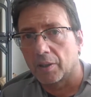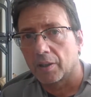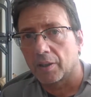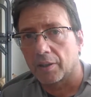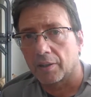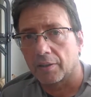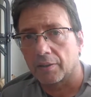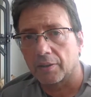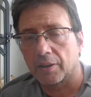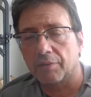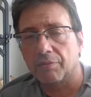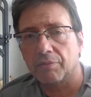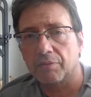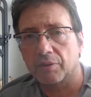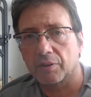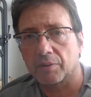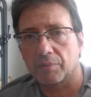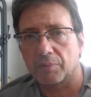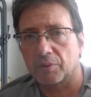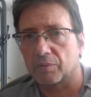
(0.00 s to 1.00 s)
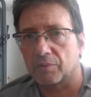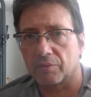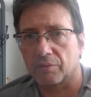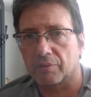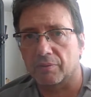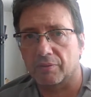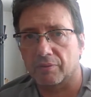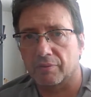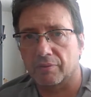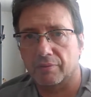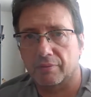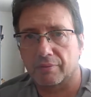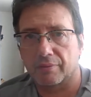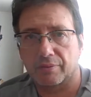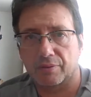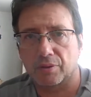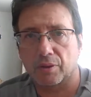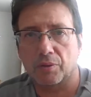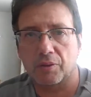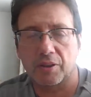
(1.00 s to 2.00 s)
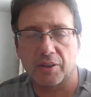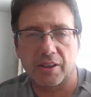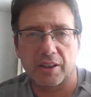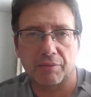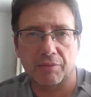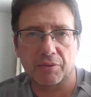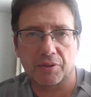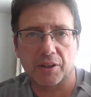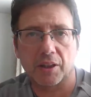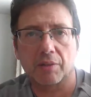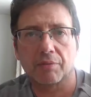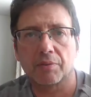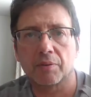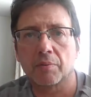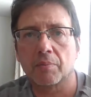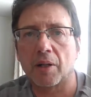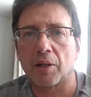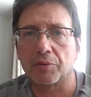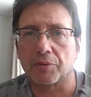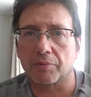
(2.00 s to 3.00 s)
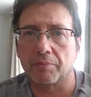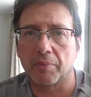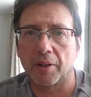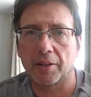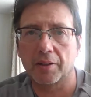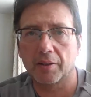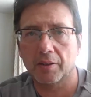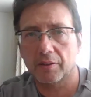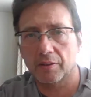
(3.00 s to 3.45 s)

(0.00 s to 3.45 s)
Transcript: And if you, so you give yourself an amount of money,